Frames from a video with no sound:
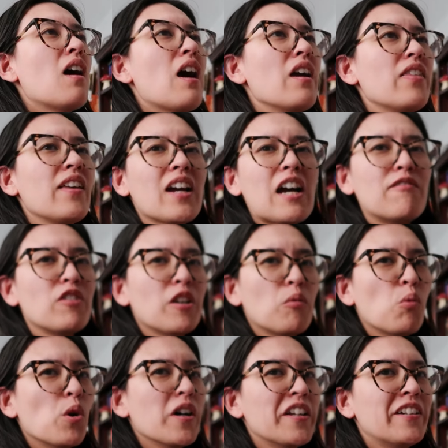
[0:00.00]
I think I've
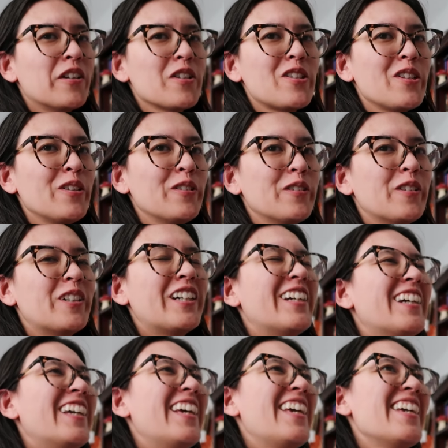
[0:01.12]
done one or two
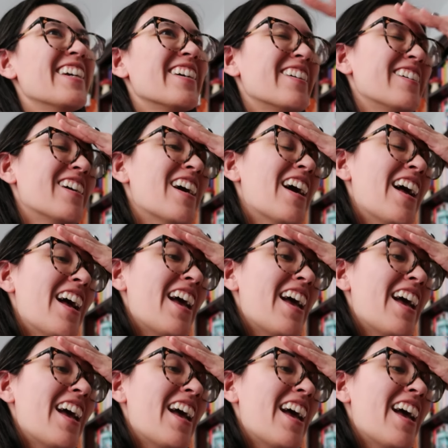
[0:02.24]
here.